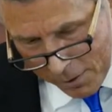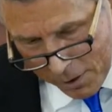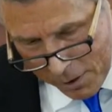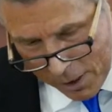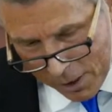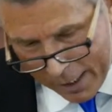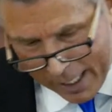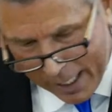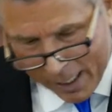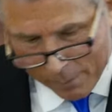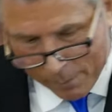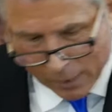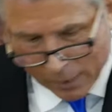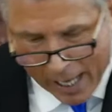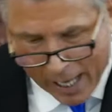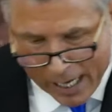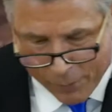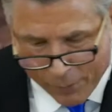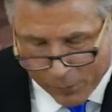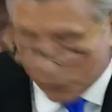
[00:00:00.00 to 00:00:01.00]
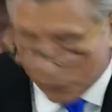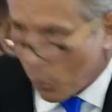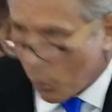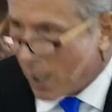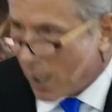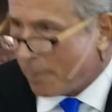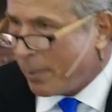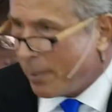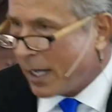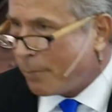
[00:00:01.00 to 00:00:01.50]
To him, life is
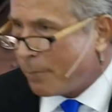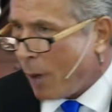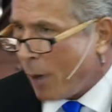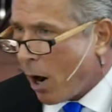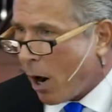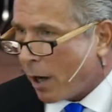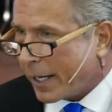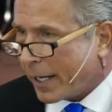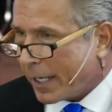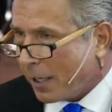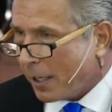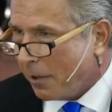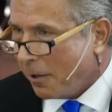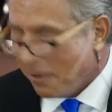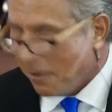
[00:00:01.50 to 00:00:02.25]
one big party,